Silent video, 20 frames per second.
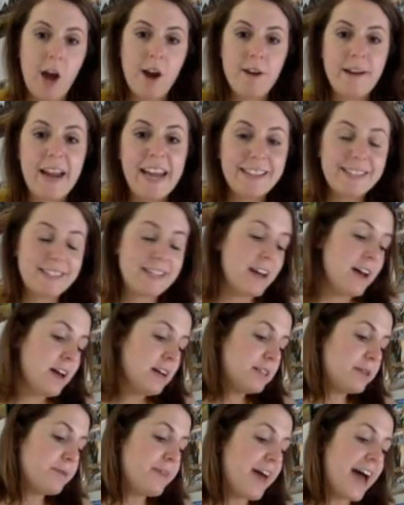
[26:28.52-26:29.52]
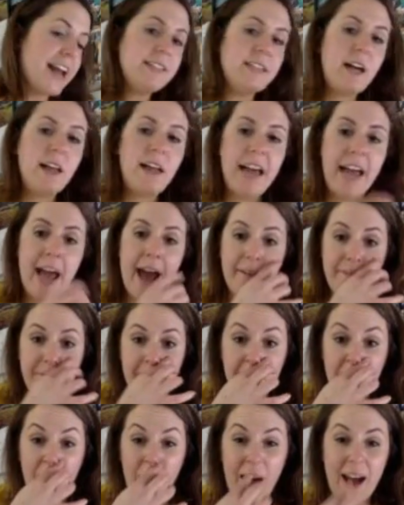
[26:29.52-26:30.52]
All right, so that is all I have
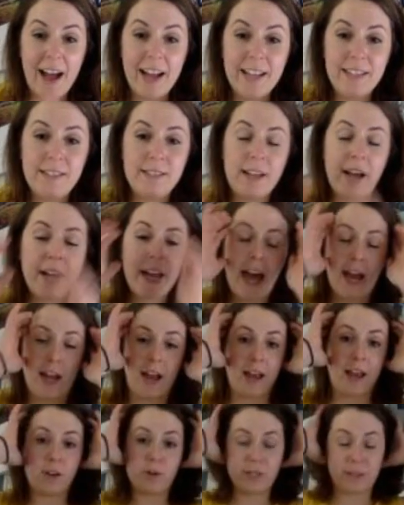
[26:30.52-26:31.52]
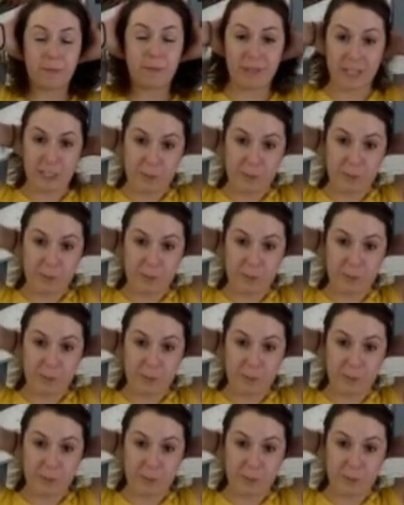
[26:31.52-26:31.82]
for quads. Again, I know some of